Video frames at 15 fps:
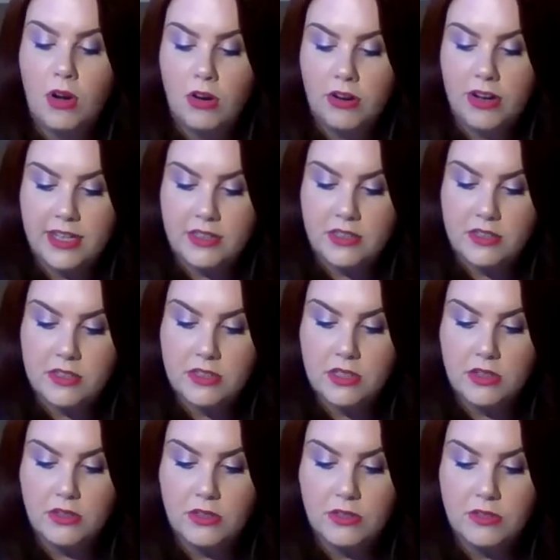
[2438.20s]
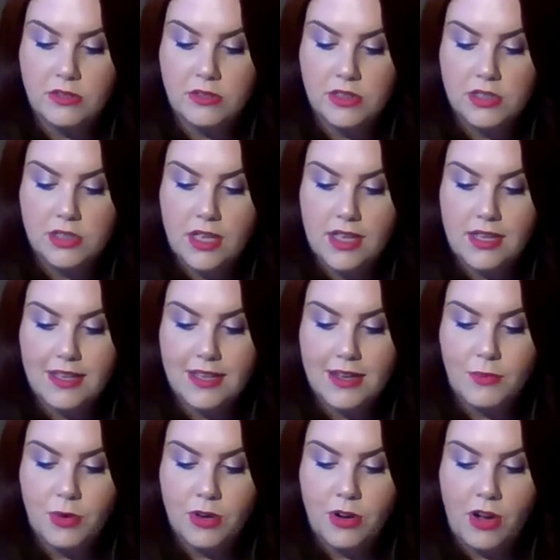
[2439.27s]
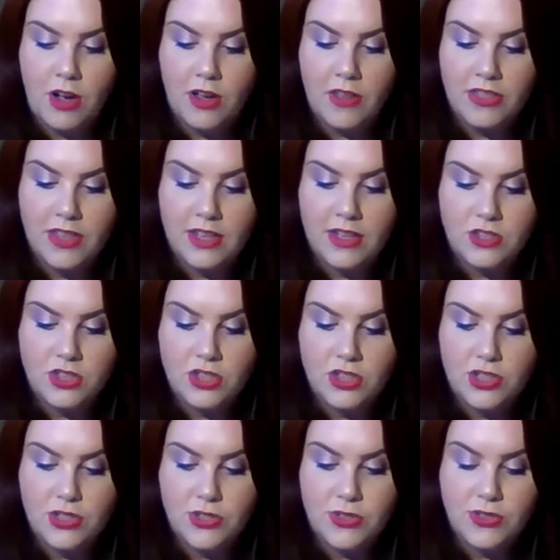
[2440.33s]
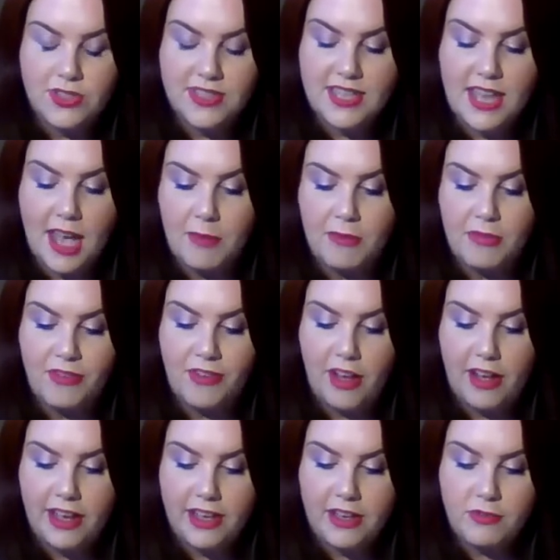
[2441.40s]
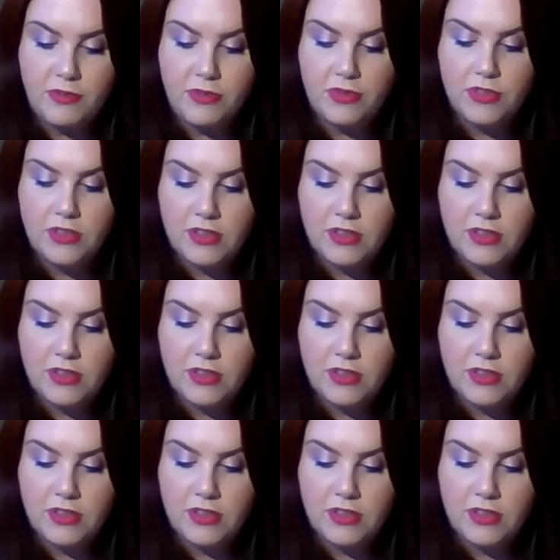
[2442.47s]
All right. So we're on then to Sam 5.